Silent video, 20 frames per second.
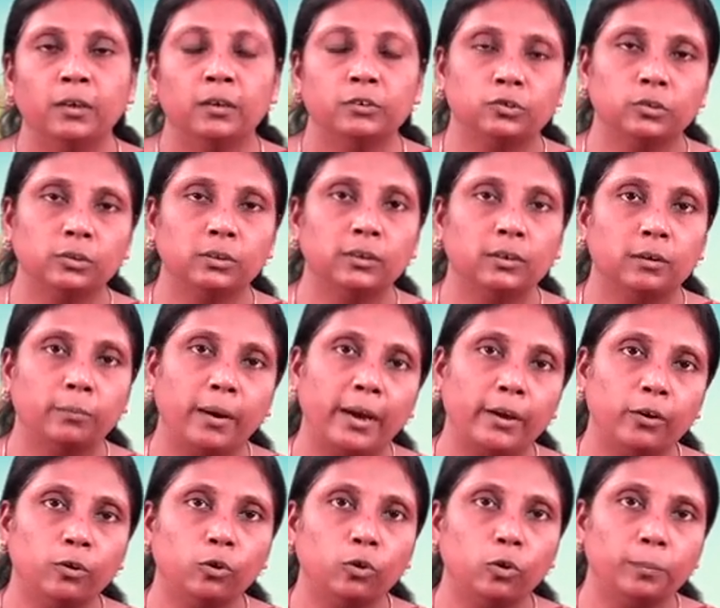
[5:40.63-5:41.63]
So the
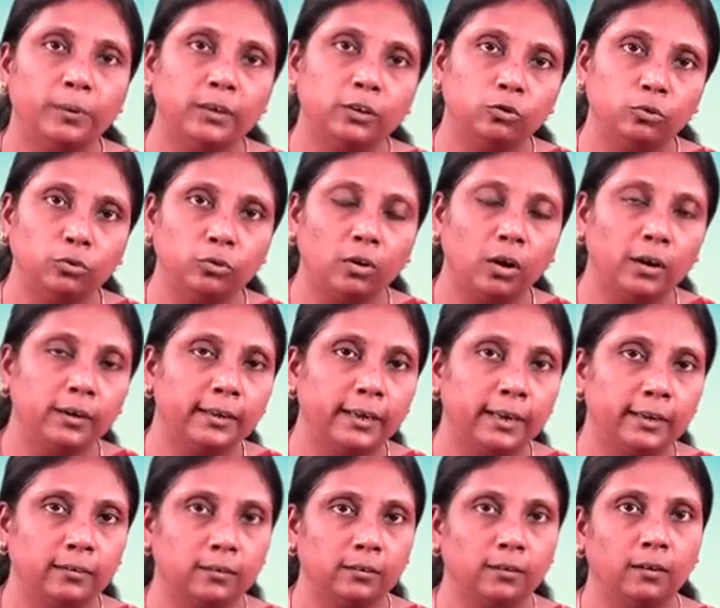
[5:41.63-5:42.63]
myoglobin do not
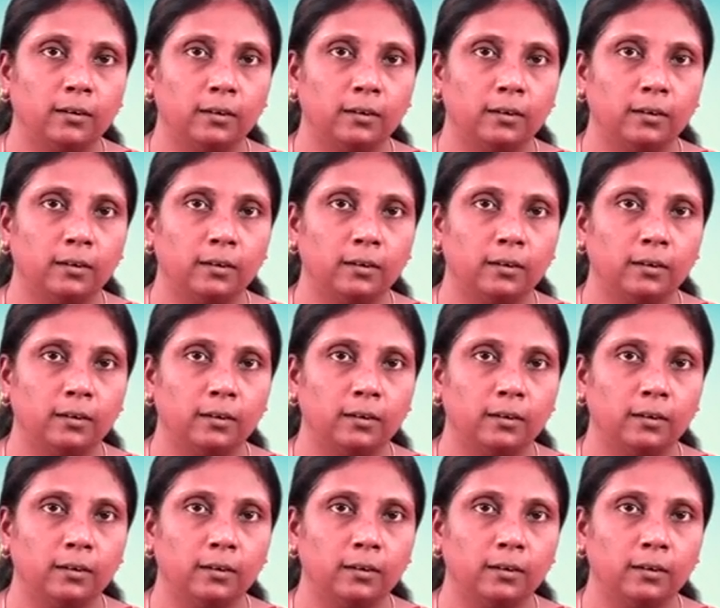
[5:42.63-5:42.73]
get,